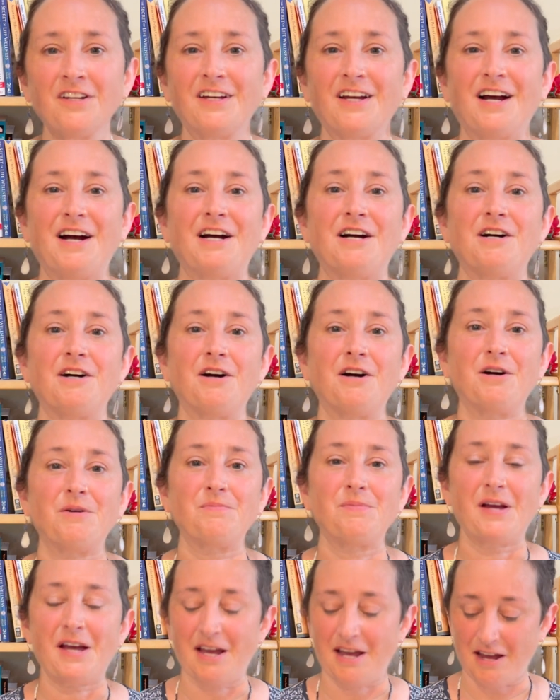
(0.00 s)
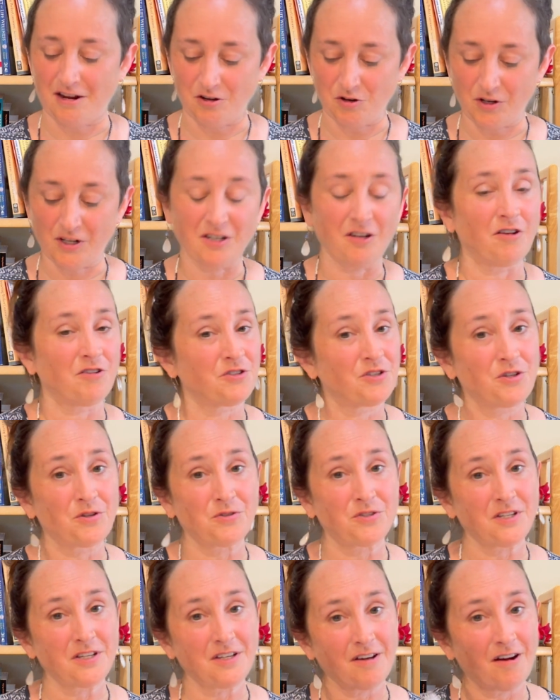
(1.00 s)
and you can also
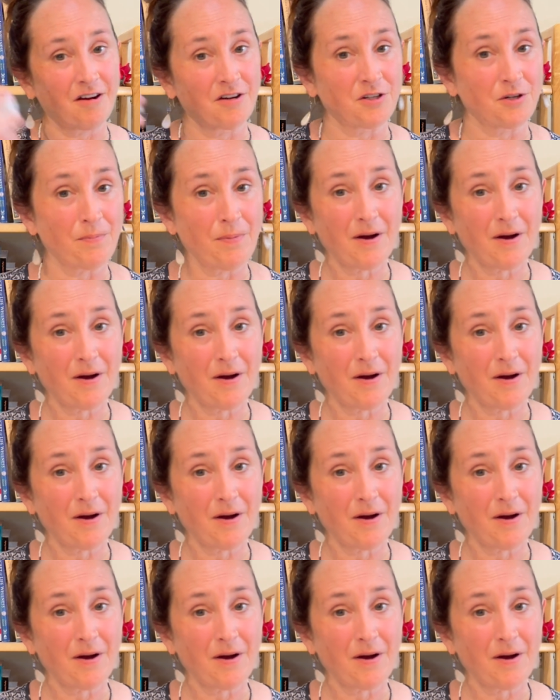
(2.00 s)
use it on your